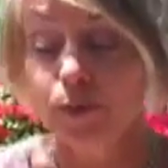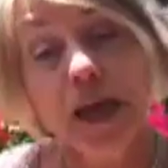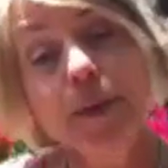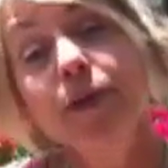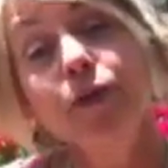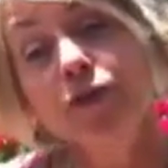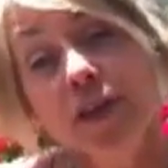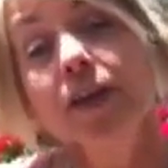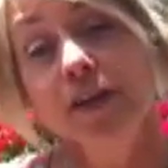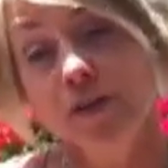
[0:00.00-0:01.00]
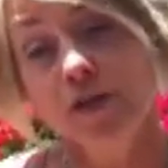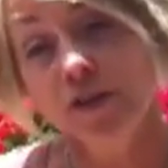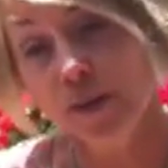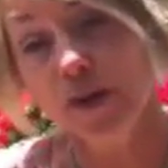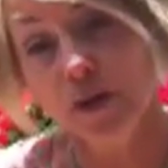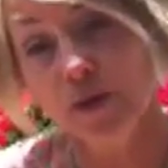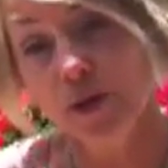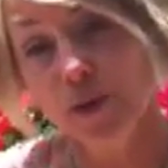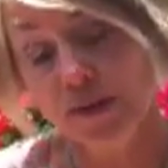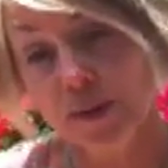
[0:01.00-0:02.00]
Maybe your teen has just come into the
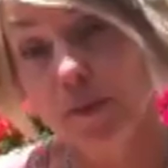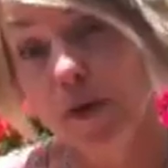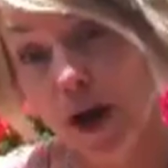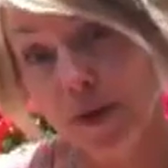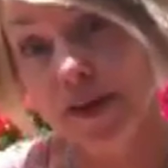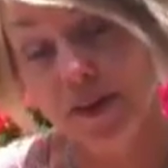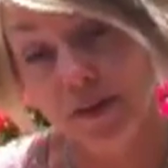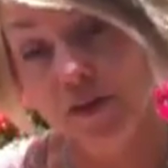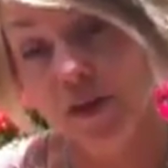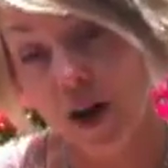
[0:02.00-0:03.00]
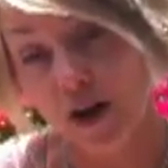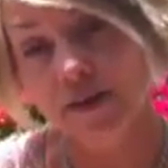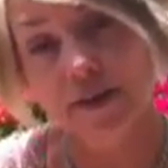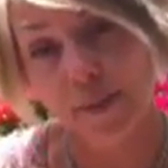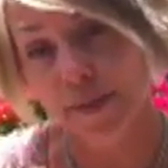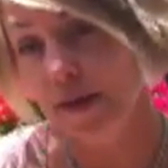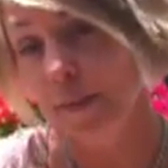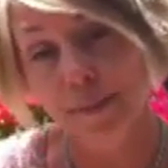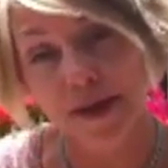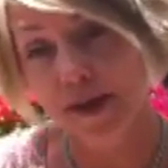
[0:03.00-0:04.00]
room and said, "Mom, I need to talk.
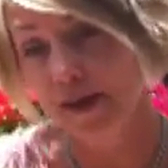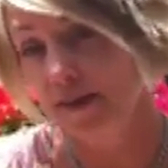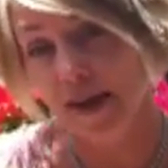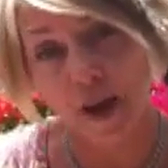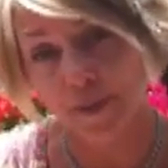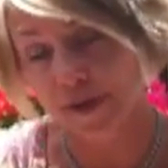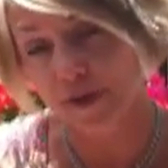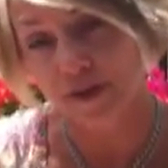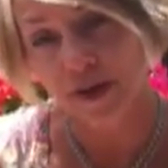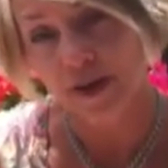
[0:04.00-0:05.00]
Something big has happened."